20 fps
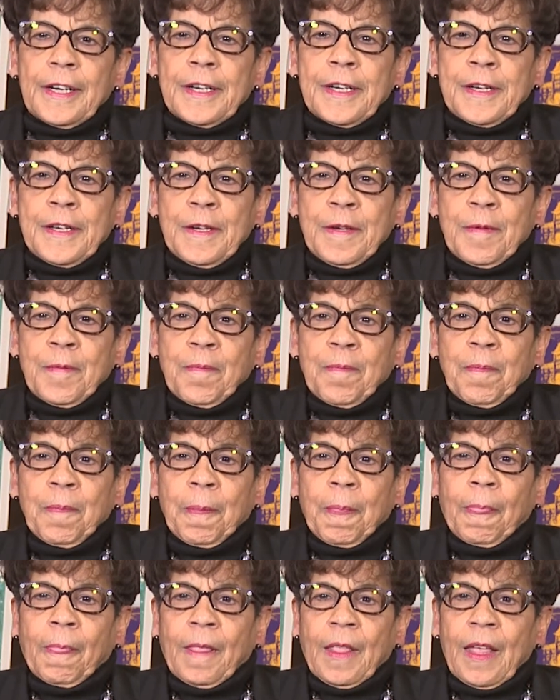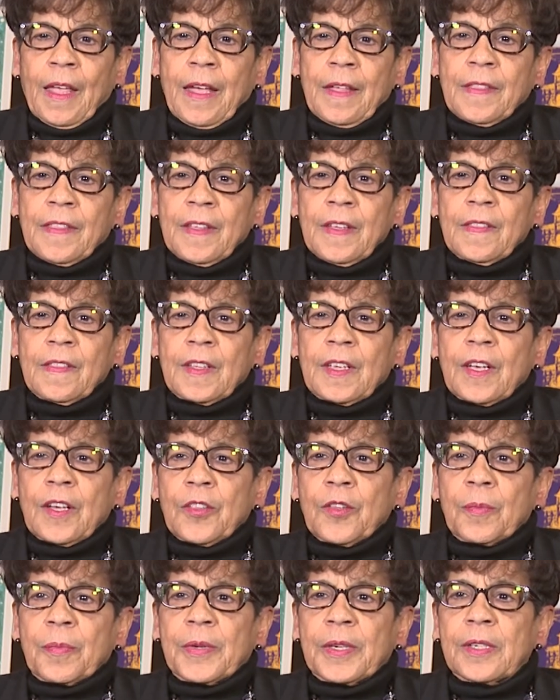Um, I think the
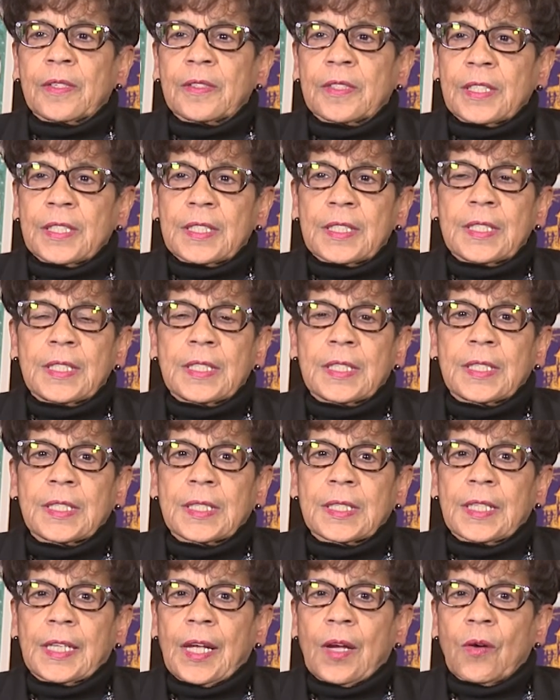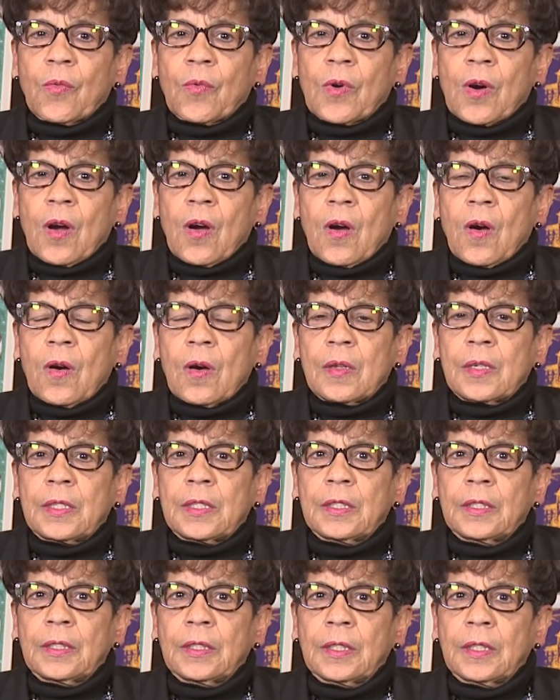other buildings that were on
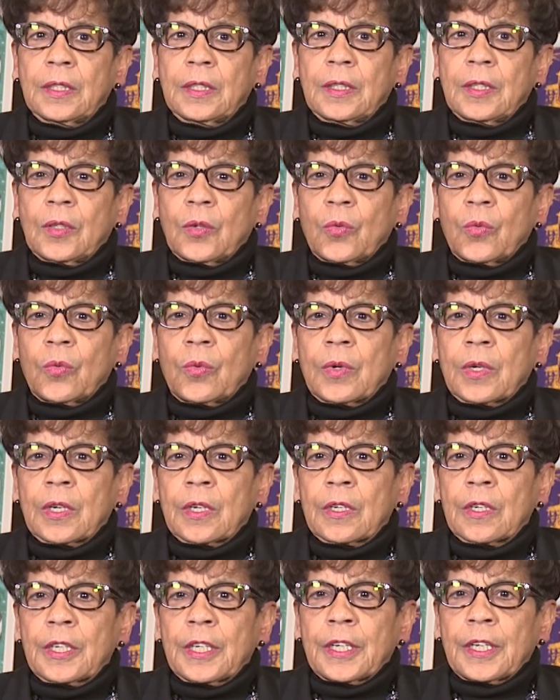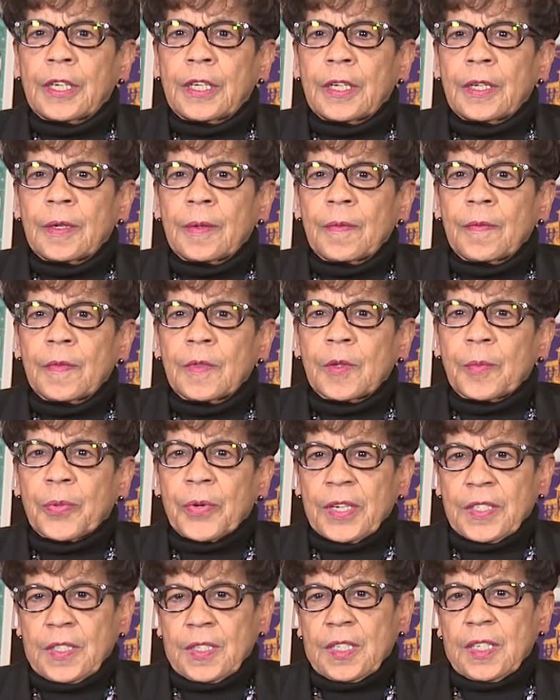were uh, the
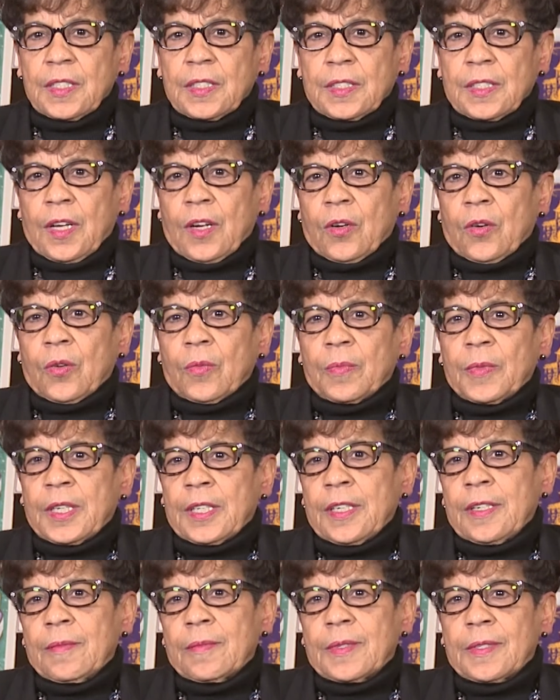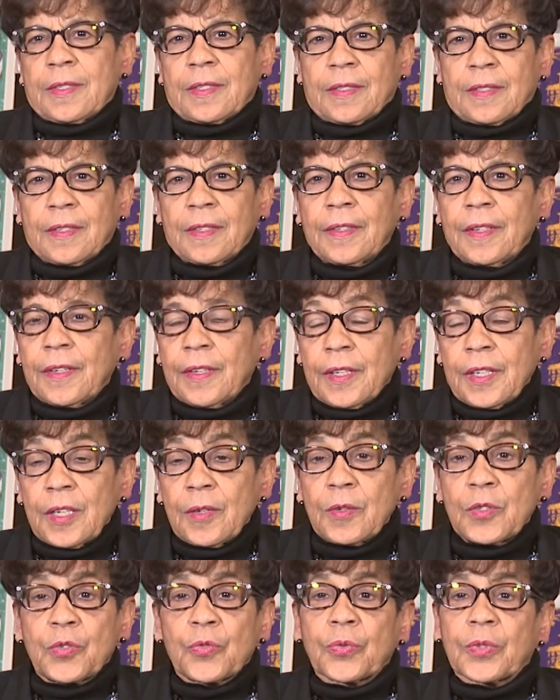president's home, and it was it
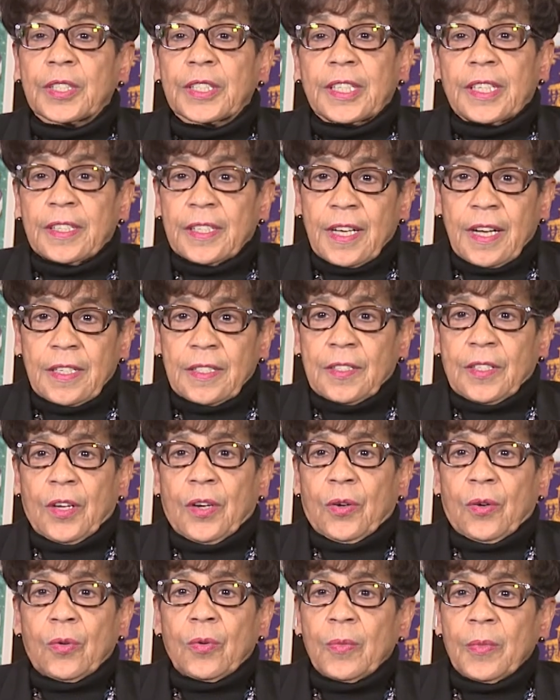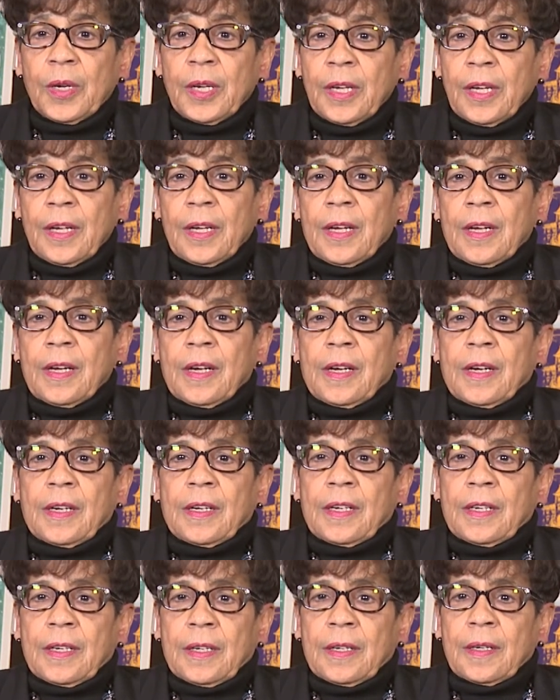was really a nice home.
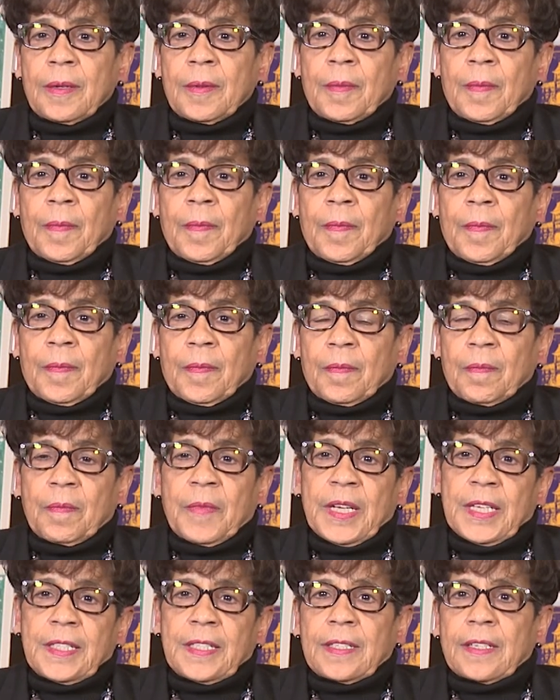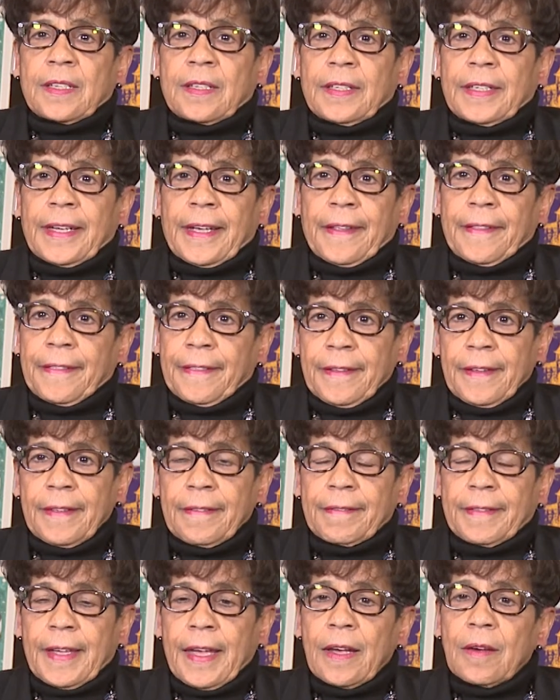Uh, basically, I think
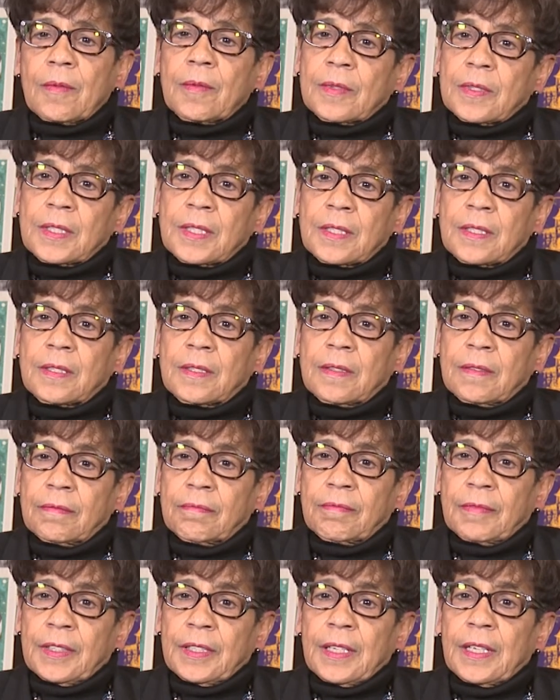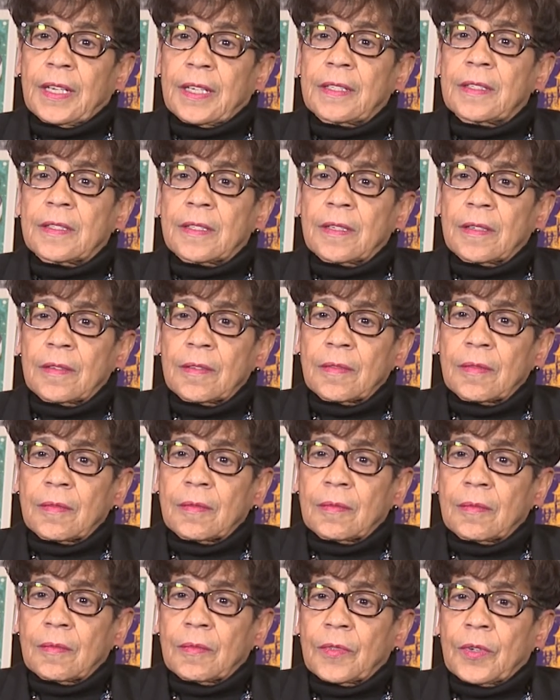that was it.
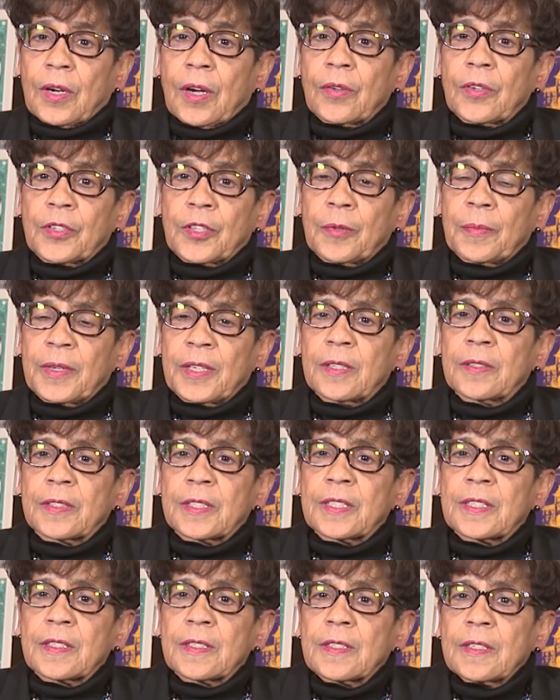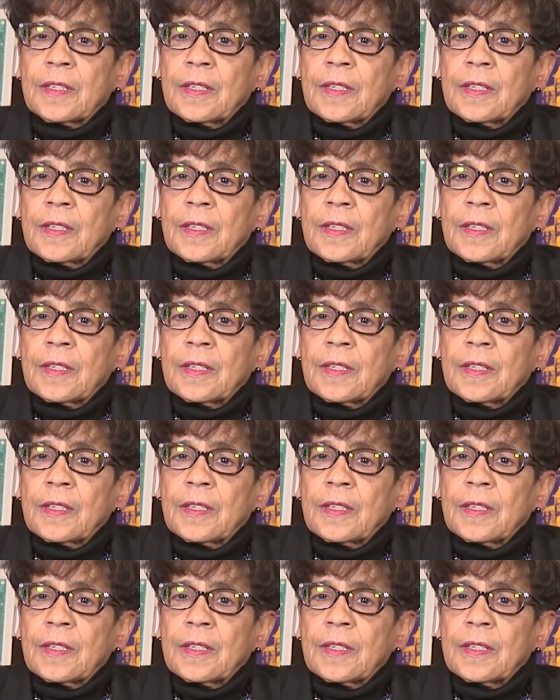Were all of the buildings?